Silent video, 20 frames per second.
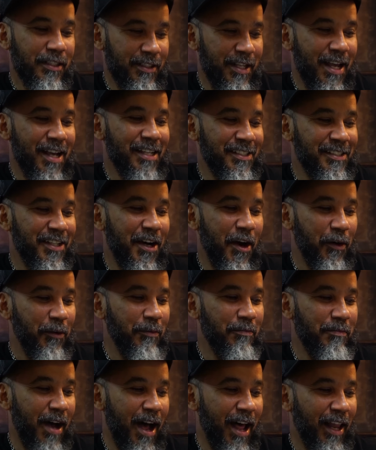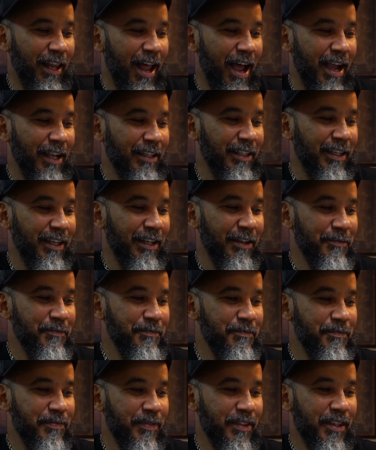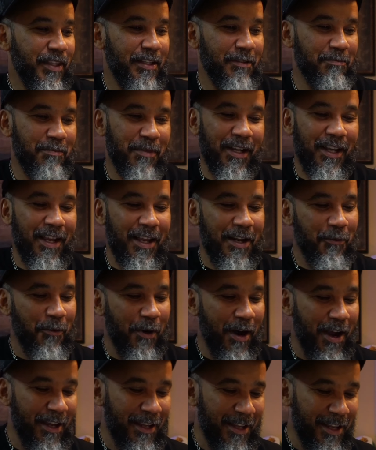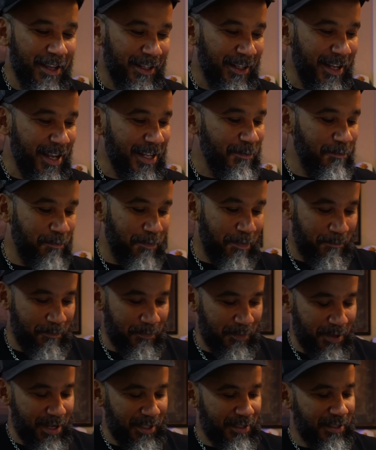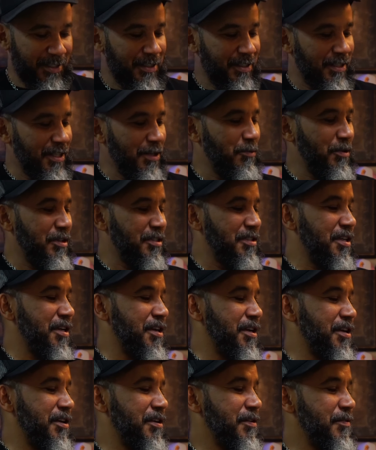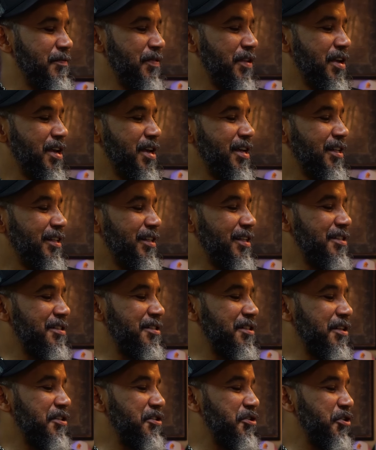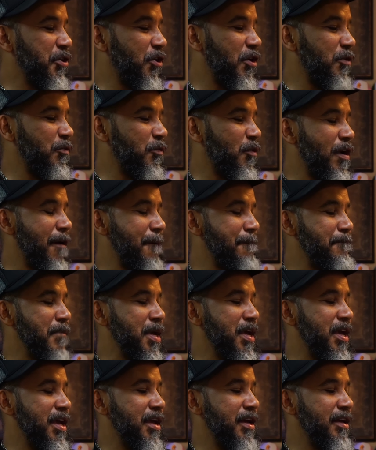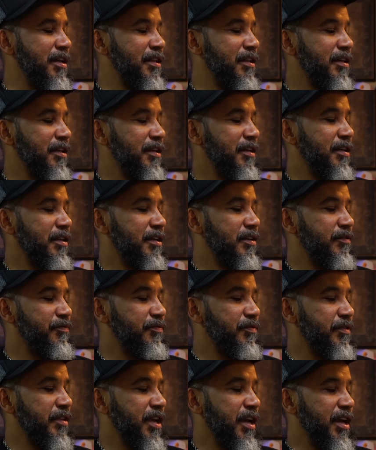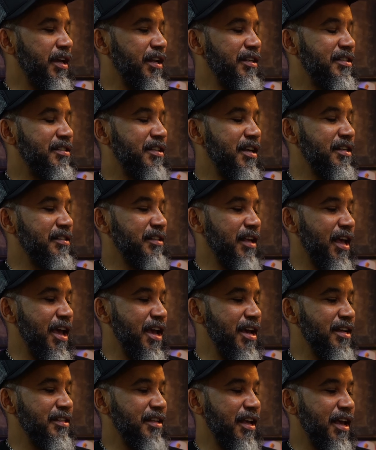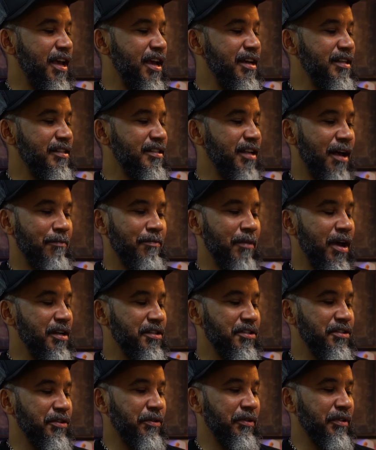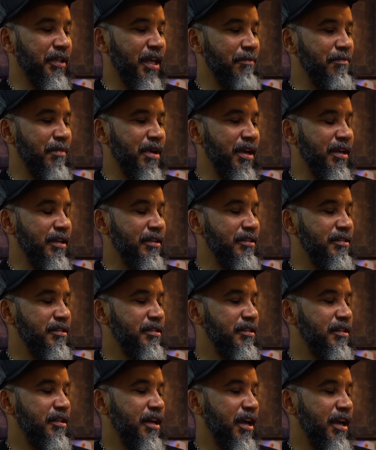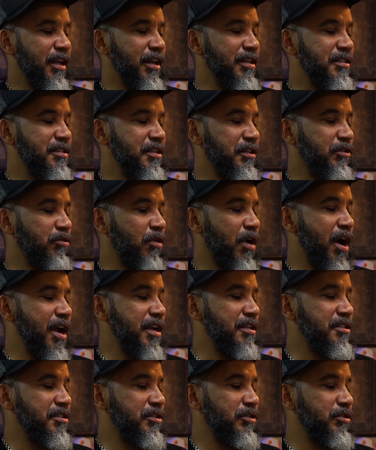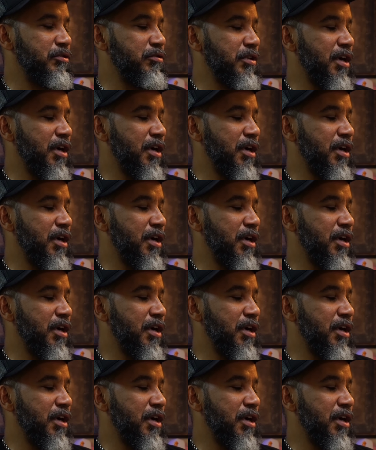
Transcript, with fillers: That's dope. I like that. But anyway, let's let's see what's in here. This is a Jordan 1 mid, and it says SS. I'm not sure what that means. And it's a grade school.